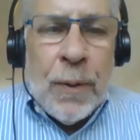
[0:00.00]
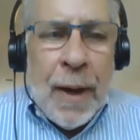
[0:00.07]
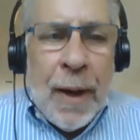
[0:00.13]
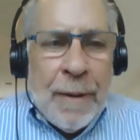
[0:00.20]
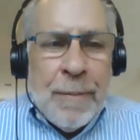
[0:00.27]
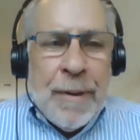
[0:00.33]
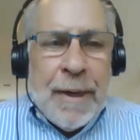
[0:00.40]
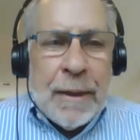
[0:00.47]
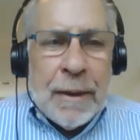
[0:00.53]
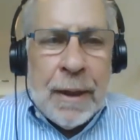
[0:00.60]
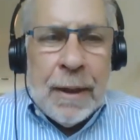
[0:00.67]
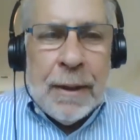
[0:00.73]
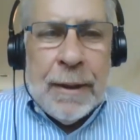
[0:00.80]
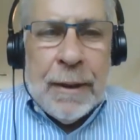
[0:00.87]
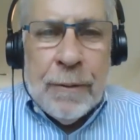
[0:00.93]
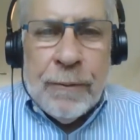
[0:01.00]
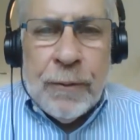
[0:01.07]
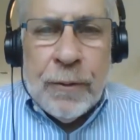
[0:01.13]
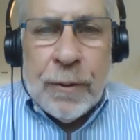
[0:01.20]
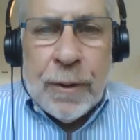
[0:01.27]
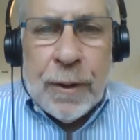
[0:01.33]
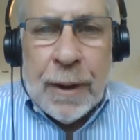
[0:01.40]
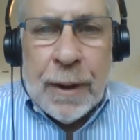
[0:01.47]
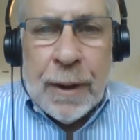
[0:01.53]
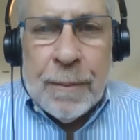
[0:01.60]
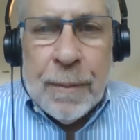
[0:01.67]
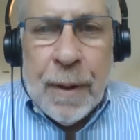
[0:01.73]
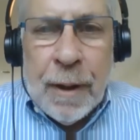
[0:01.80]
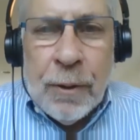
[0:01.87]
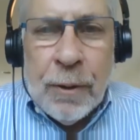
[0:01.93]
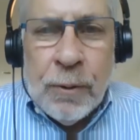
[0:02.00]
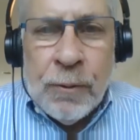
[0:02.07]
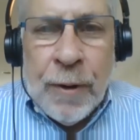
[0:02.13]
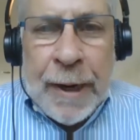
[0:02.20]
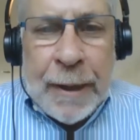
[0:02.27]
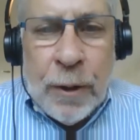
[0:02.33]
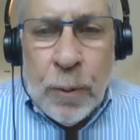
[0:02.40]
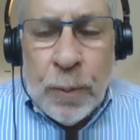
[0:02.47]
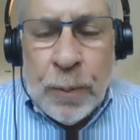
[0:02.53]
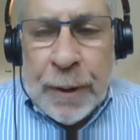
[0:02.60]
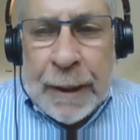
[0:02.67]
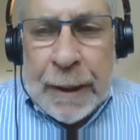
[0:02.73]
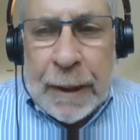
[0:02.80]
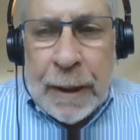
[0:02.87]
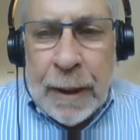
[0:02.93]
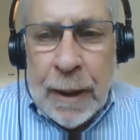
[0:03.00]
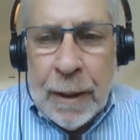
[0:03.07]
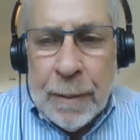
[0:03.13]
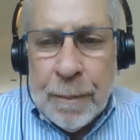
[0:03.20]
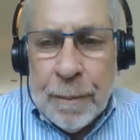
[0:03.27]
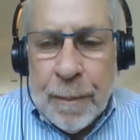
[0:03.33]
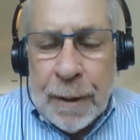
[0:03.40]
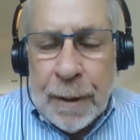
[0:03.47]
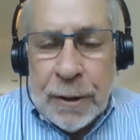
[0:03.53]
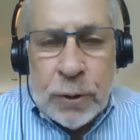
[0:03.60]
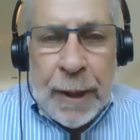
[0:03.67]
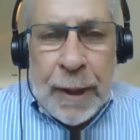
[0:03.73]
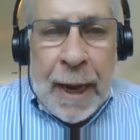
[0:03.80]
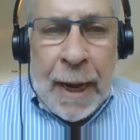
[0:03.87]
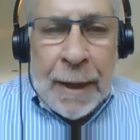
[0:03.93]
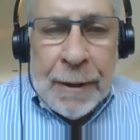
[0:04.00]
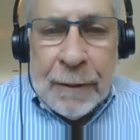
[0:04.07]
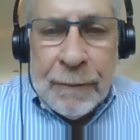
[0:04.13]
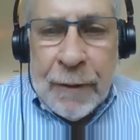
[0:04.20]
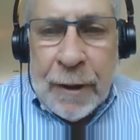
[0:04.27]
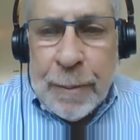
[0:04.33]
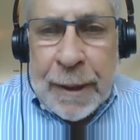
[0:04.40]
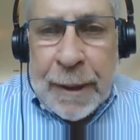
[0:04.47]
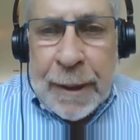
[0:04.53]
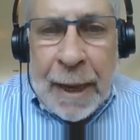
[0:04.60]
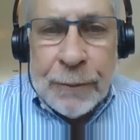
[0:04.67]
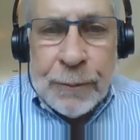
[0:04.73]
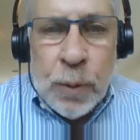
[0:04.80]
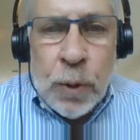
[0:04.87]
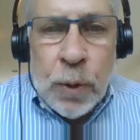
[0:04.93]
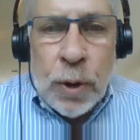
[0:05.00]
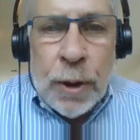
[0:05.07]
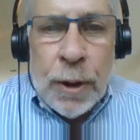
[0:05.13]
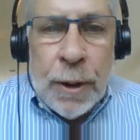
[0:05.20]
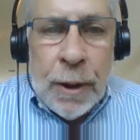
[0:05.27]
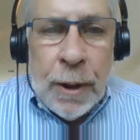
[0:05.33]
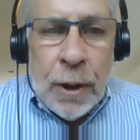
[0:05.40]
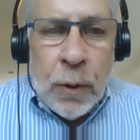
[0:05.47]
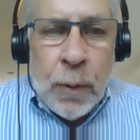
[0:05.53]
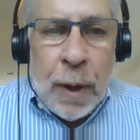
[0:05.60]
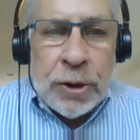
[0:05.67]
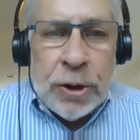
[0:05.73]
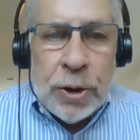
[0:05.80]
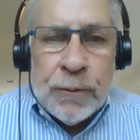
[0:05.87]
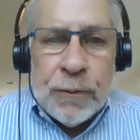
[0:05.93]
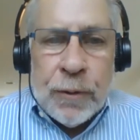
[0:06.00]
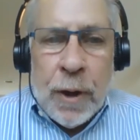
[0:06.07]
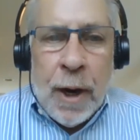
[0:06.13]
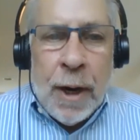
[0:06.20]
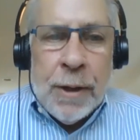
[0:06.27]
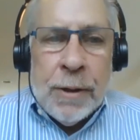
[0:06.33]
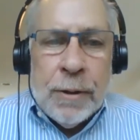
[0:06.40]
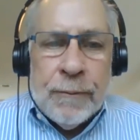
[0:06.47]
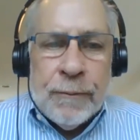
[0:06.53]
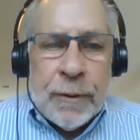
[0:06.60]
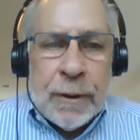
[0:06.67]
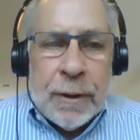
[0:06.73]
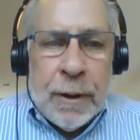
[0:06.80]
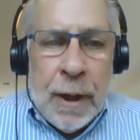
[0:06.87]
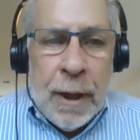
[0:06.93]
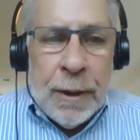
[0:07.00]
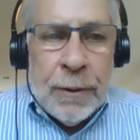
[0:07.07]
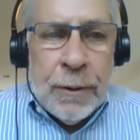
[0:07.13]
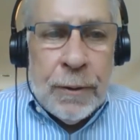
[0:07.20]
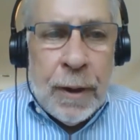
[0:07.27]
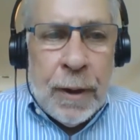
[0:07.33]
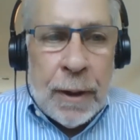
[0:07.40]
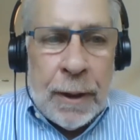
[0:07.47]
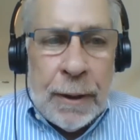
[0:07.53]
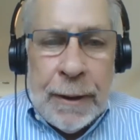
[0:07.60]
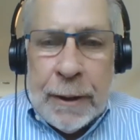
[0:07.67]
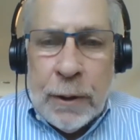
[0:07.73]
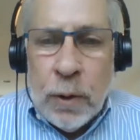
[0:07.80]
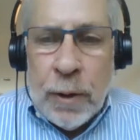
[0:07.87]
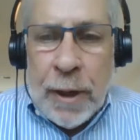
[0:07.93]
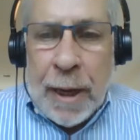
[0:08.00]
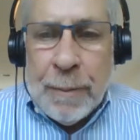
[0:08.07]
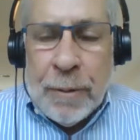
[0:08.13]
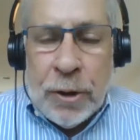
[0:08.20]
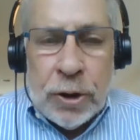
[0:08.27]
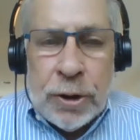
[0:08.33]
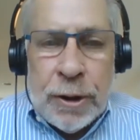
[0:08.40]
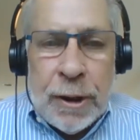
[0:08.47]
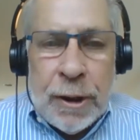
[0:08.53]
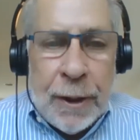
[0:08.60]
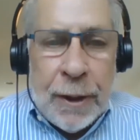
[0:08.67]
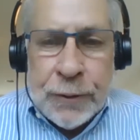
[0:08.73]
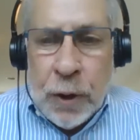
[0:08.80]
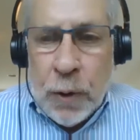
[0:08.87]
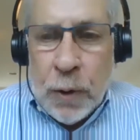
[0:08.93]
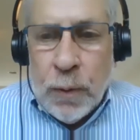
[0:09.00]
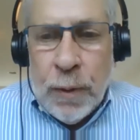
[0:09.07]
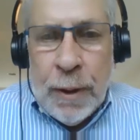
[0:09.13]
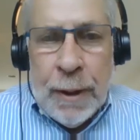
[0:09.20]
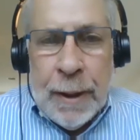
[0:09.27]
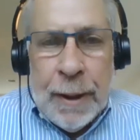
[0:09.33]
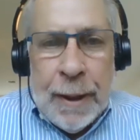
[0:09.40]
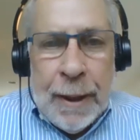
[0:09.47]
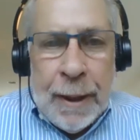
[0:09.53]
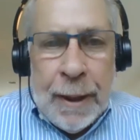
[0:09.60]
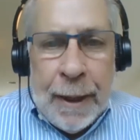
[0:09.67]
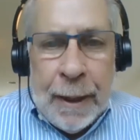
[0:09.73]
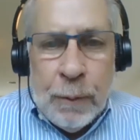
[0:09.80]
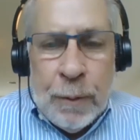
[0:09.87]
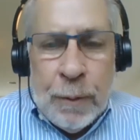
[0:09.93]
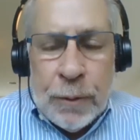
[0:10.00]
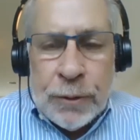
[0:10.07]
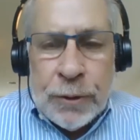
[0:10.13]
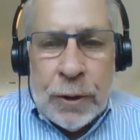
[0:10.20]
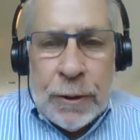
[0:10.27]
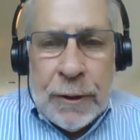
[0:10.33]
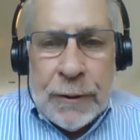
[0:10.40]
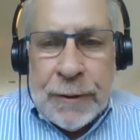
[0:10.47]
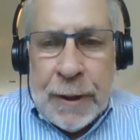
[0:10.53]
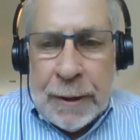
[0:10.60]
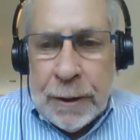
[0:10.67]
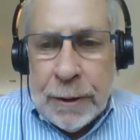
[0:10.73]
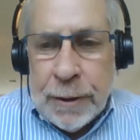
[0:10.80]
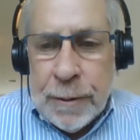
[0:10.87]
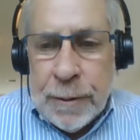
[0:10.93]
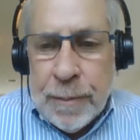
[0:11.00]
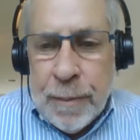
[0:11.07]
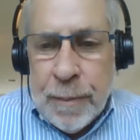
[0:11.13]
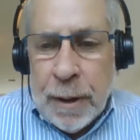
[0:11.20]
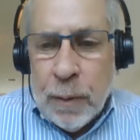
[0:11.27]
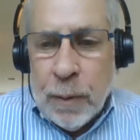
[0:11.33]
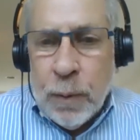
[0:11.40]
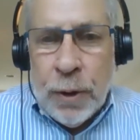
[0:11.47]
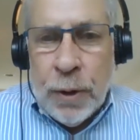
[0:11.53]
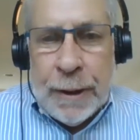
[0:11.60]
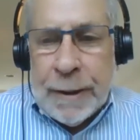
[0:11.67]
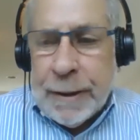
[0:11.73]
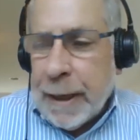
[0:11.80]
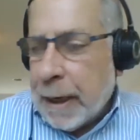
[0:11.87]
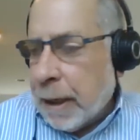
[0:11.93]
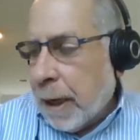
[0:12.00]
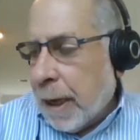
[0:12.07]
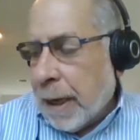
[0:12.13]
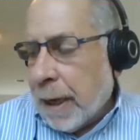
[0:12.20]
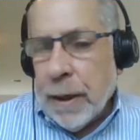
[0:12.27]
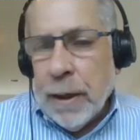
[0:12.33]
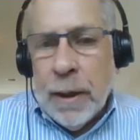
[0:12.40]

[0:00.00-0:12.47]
Amy and Khalil, for a great opening. I just want to add that if anybody has more questions for either Khalil or Amy, just let us know, and we will certainly send it to them. We're going to take a